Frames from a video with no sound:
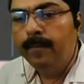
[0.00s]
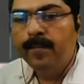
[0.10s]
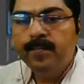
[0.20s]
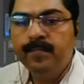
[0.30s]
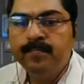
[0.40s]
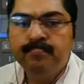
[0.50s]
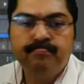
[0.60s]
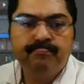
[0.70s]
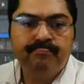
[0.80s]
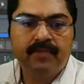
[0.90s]

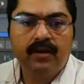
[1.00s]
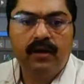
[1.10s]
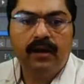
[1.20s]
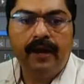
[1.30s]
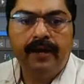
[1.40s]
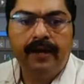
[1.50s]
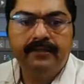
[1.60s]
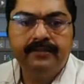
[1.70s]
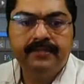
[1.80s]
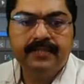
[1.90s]
And
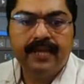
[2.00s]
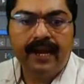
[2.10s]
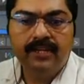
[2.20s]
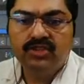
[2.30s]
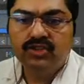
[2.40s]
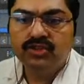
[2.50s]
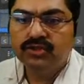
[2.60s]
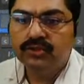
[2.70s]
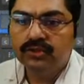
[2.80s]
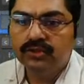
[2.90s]
this is edge.
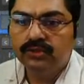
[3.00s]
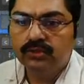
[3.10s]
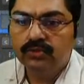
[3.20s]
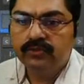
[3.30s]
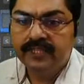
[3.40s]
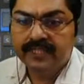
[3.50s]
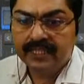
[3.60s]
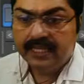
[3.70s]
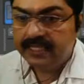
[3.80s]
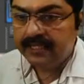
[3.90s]
So this
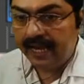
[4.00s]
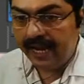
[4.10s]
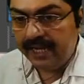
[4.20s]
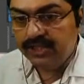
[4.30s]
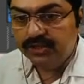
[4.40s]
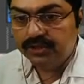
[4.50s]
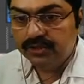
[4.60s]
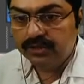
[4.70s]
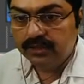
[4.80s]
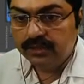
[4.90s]
is edge.
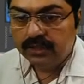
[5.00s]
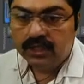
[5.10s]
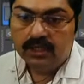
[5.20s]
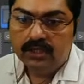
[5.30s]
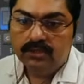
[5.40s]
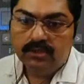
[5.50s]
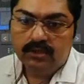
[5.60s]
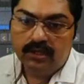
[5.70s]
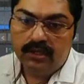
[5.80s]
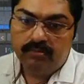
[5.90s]
So you
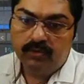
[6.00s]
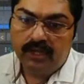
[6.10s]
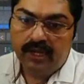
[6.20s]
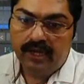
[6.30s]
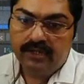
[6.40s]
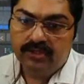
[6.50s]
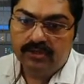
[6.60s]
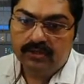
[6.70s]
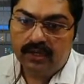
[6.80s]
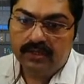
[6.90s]
can move the edge
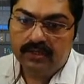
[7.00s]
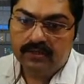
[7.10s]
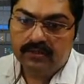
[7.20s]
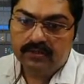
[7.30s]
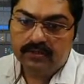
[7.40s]
like this,